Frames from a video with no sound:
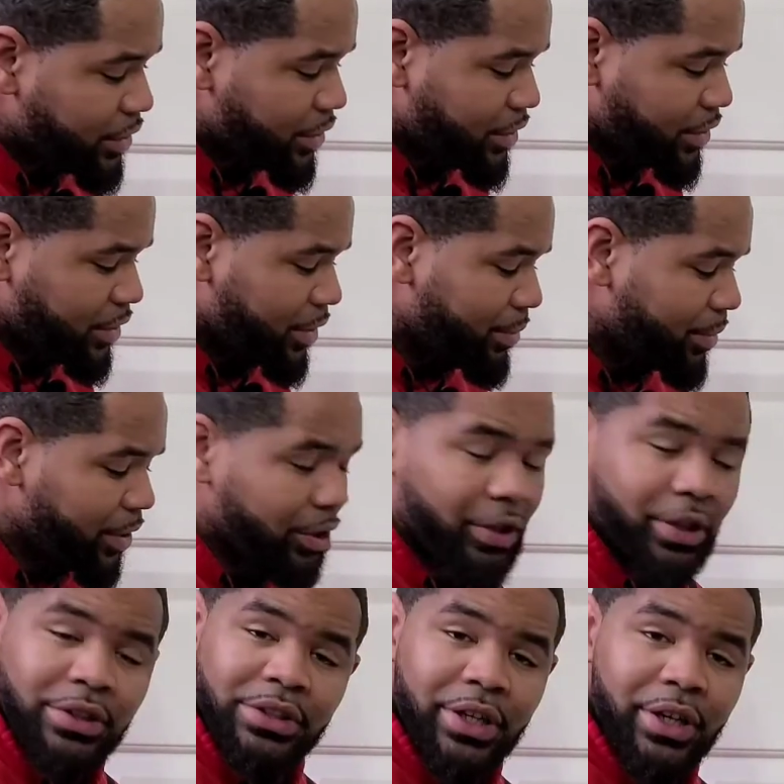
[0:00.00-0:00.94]
This is something
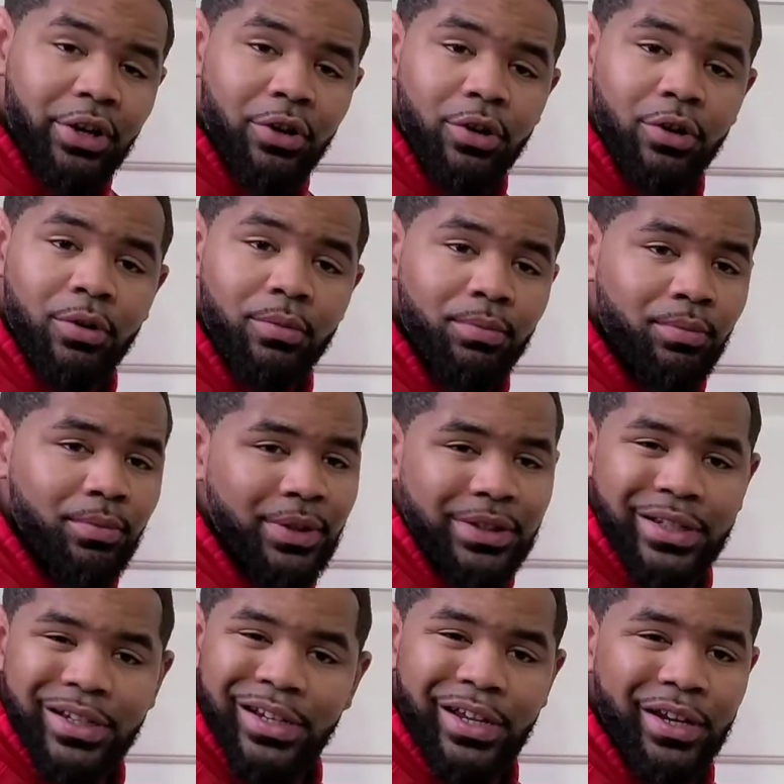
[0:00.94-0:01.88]
you can take home.
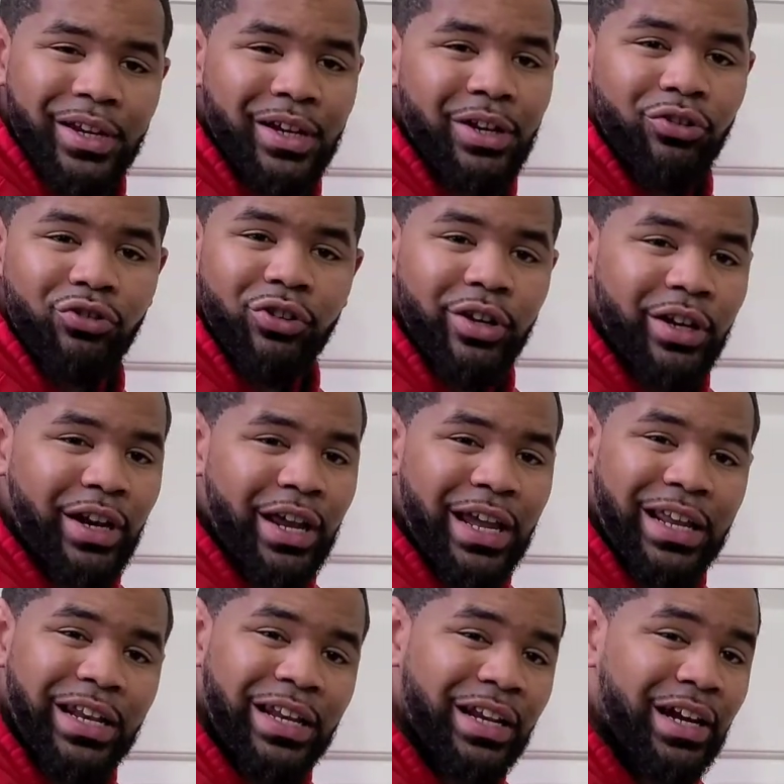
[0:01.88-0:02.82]
Again,
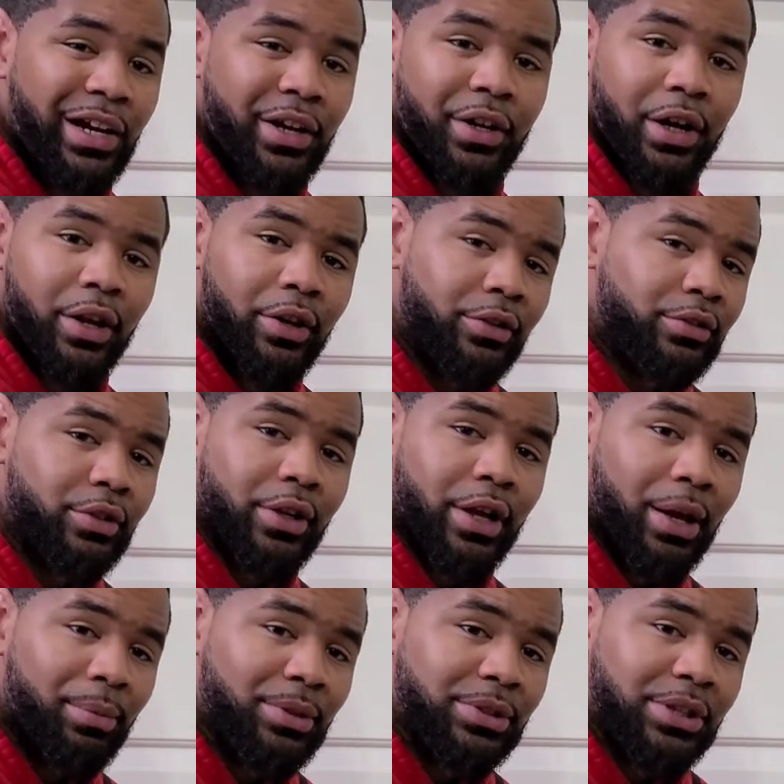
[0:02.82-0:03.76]
$189 on
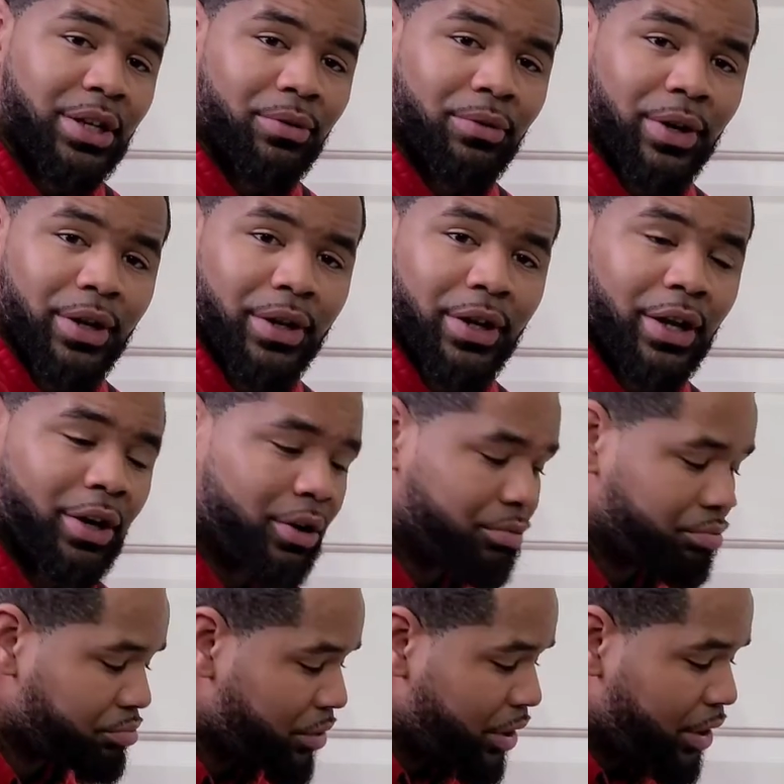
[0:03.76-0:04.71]
Amazon right
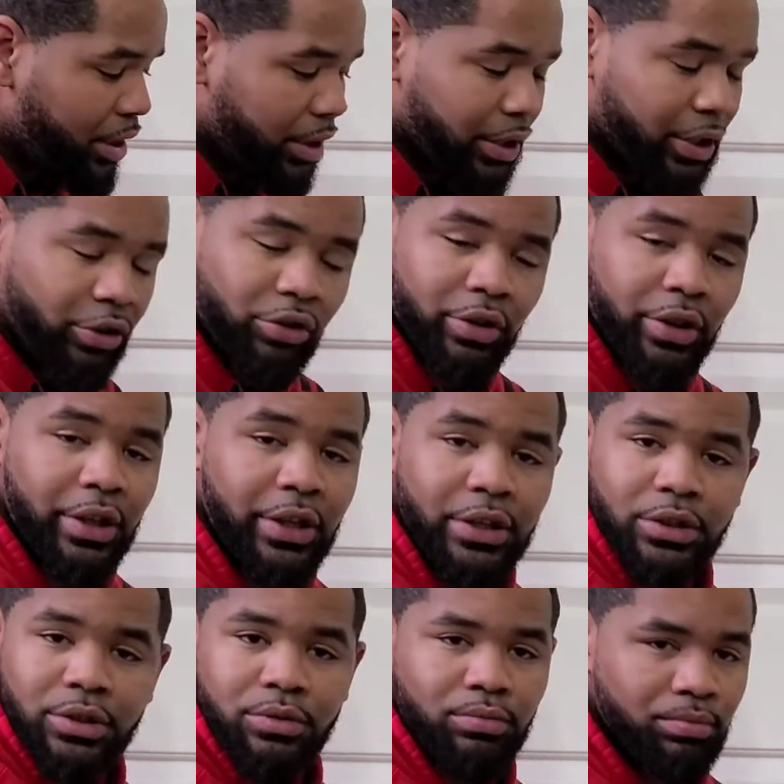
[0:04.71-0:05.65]
now. Get you
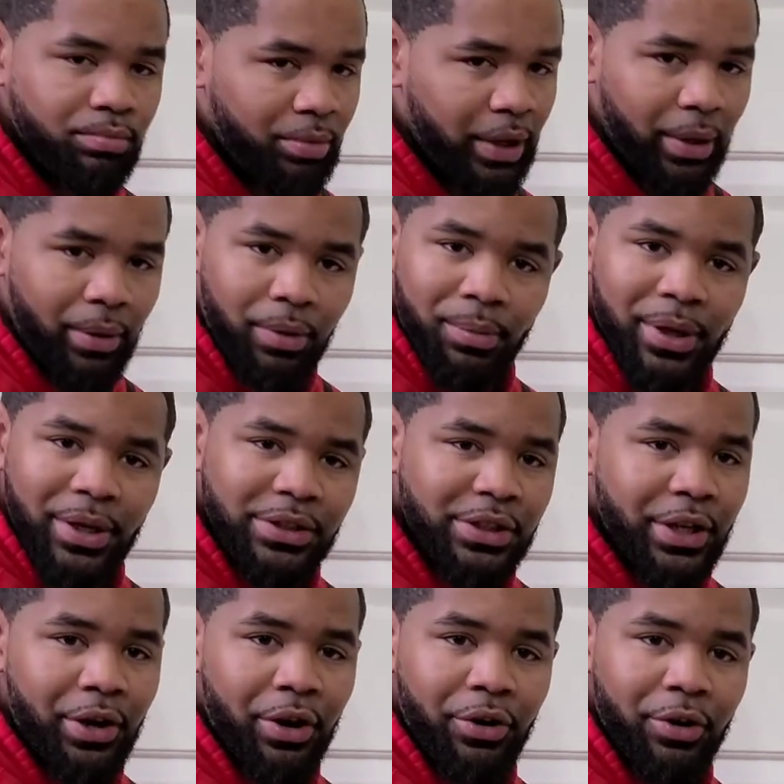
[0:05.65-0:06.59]
this, be able to
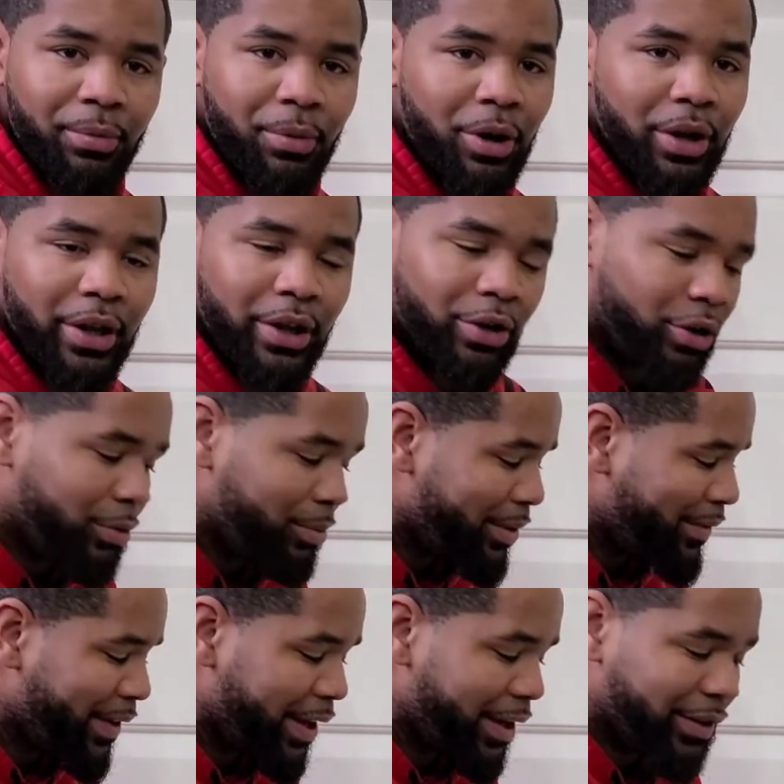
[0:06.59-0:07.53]
maintain all your ball at home.
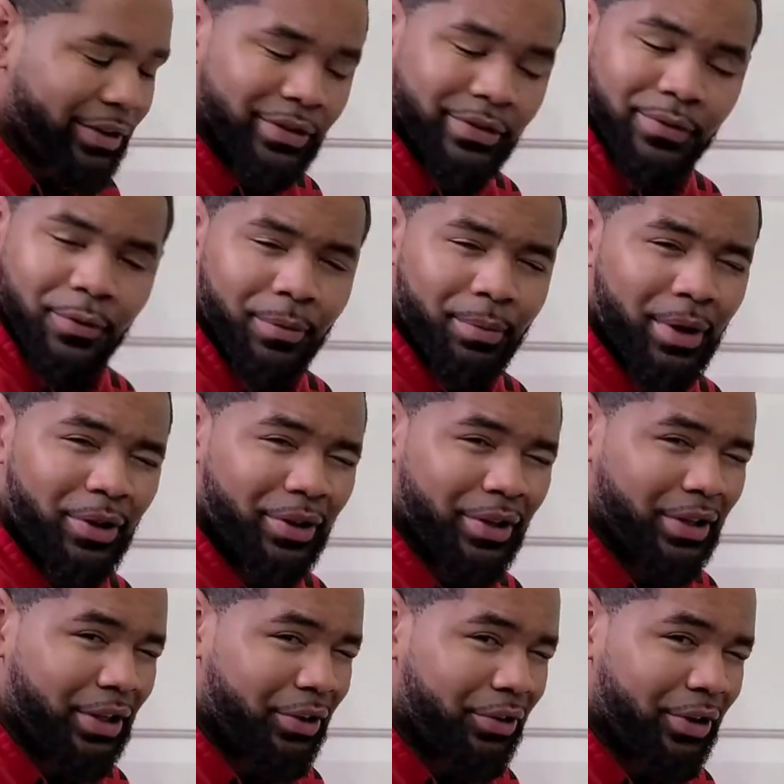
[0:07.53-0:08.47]
I've had this for about a
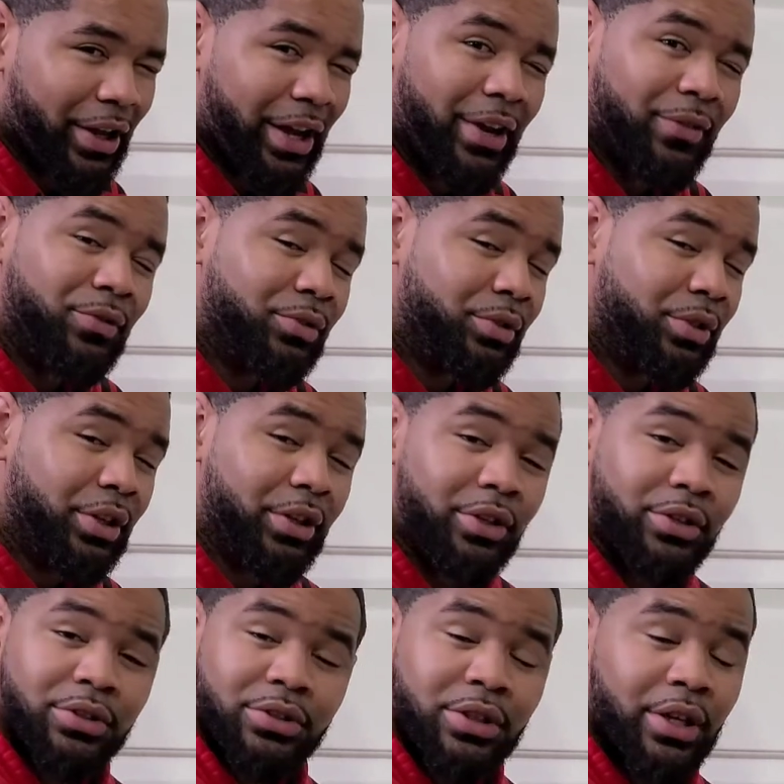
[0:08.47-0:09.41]
year and a half, 2
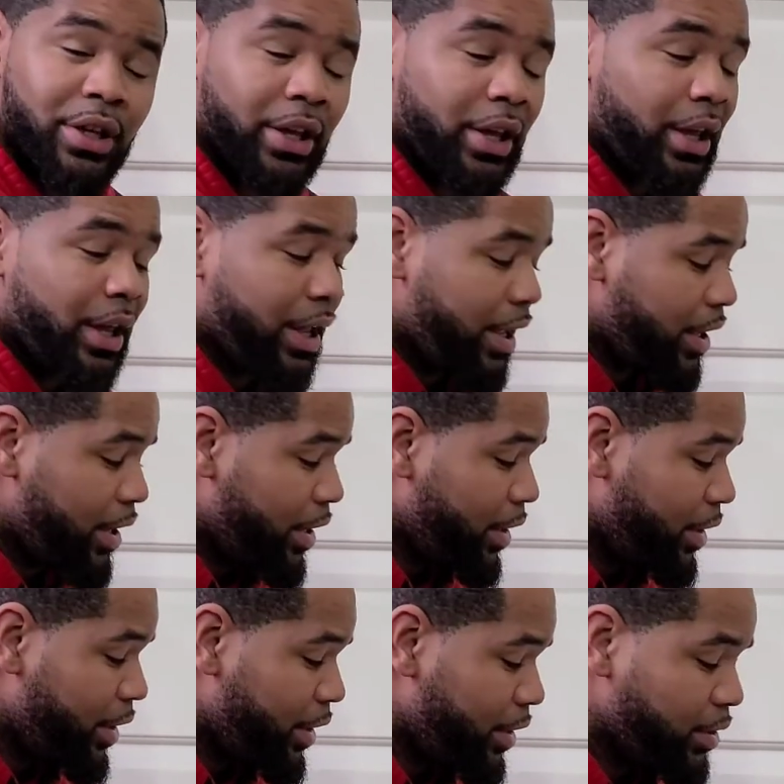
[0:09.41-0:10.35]
years,
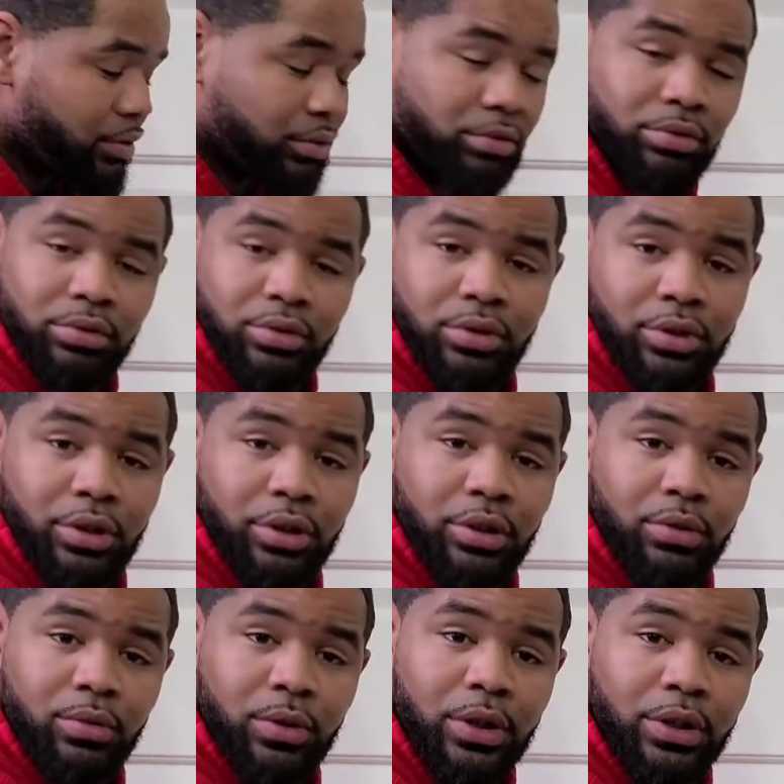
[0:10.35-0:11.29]
and it
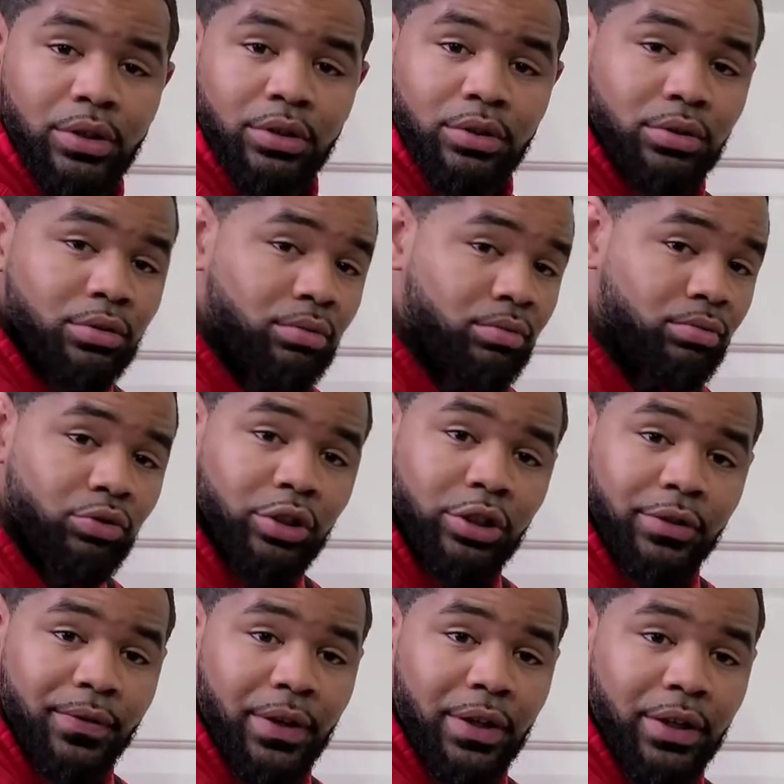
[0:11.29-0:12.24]
still works
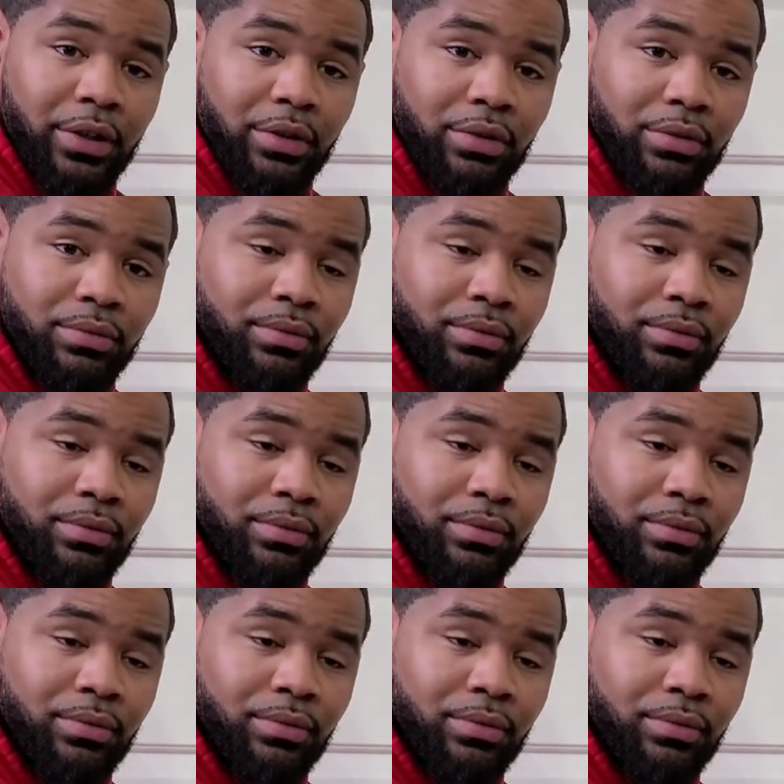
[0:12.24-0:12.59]
just fine.